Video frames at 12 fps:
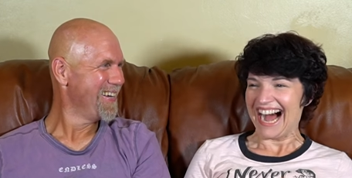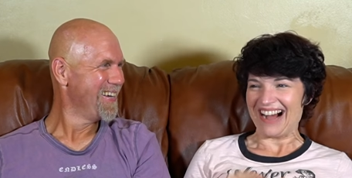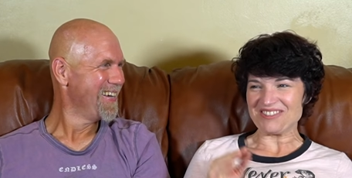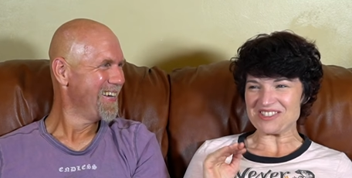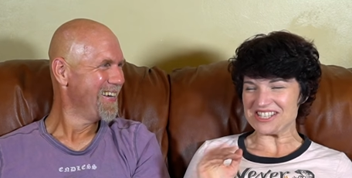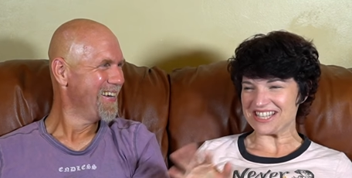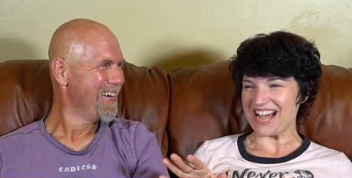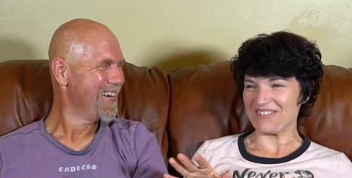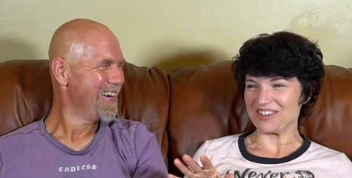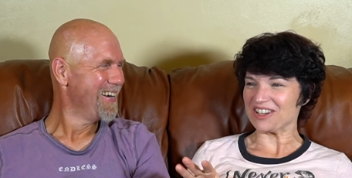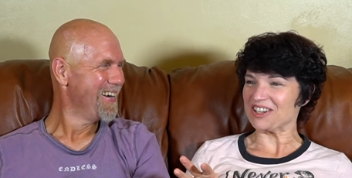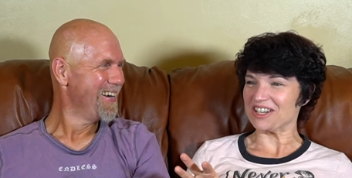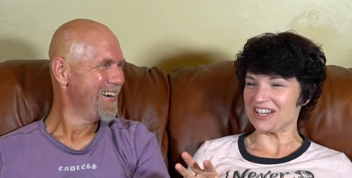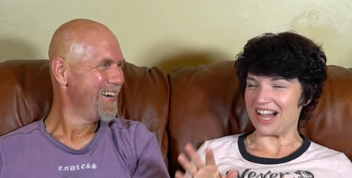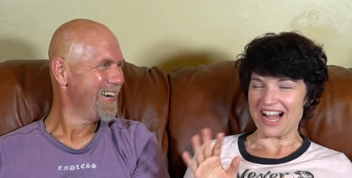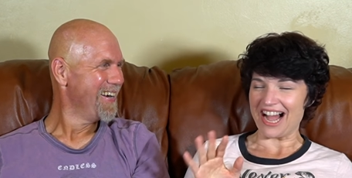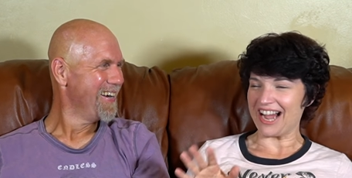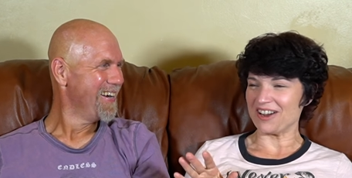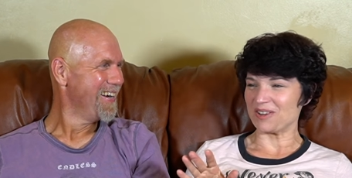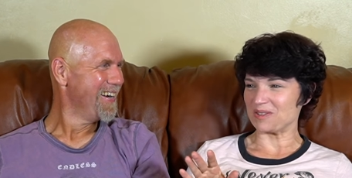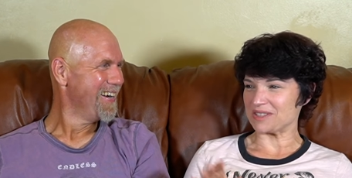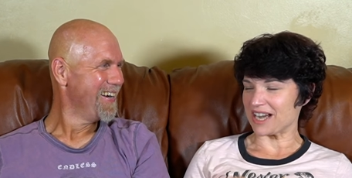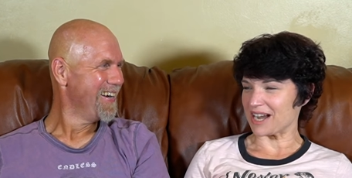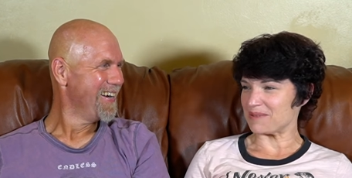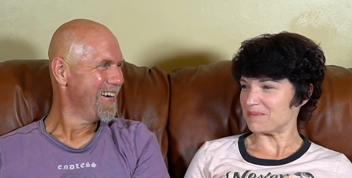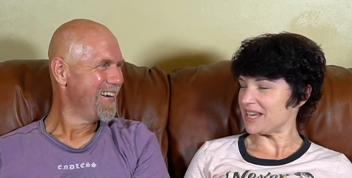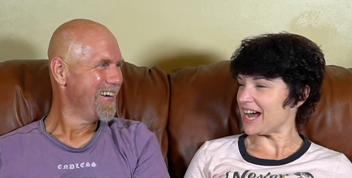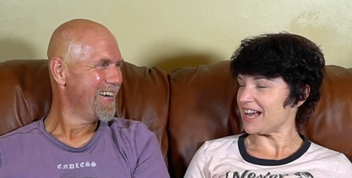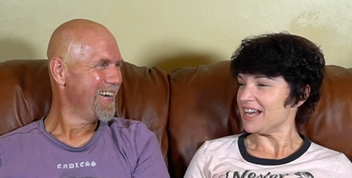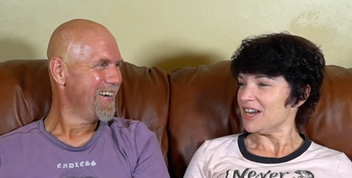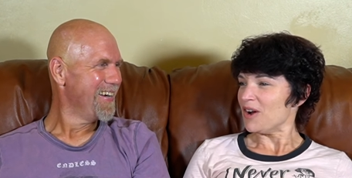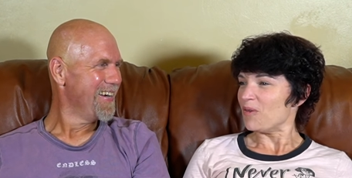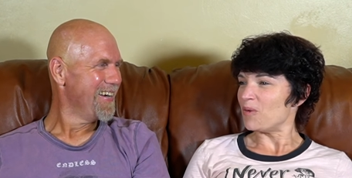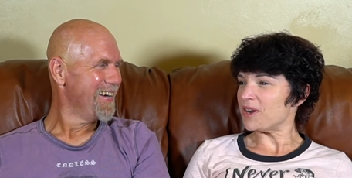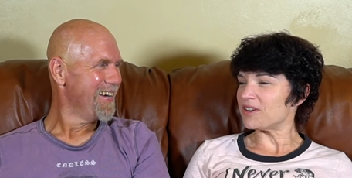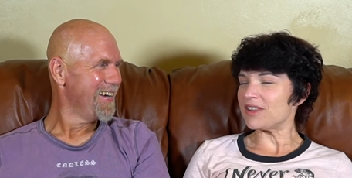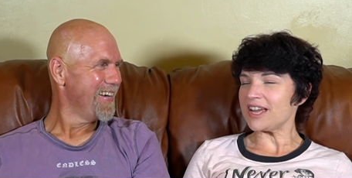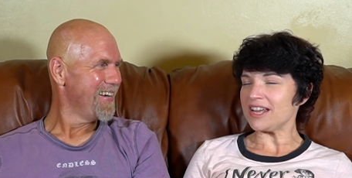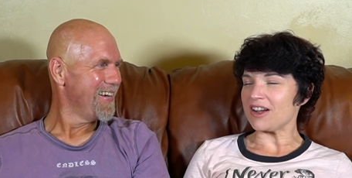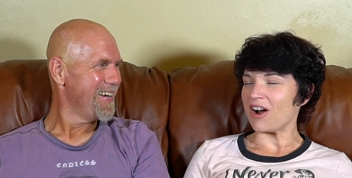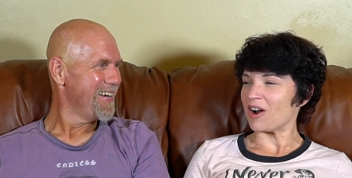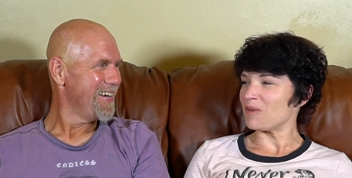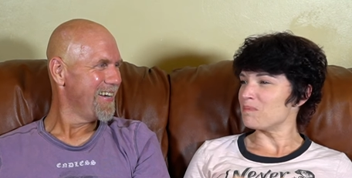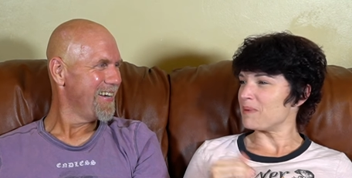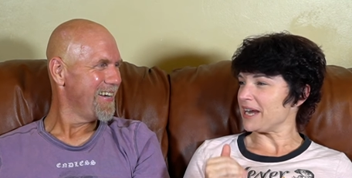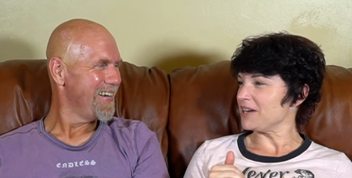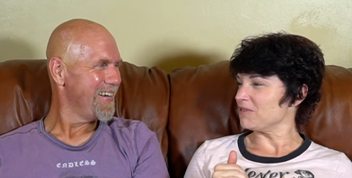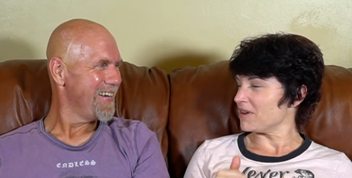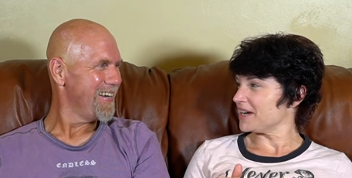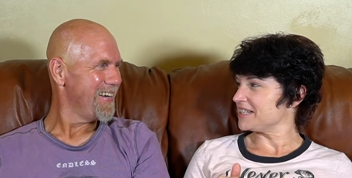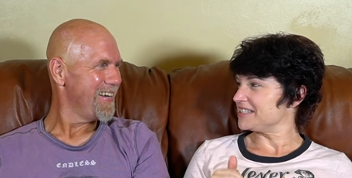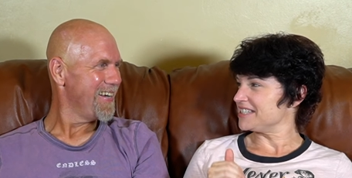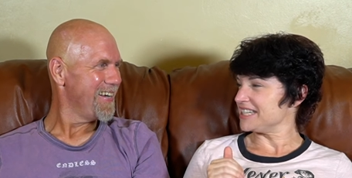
Speaker 1: I'm just having a, a high old time. Yeah, We're like, our bike rides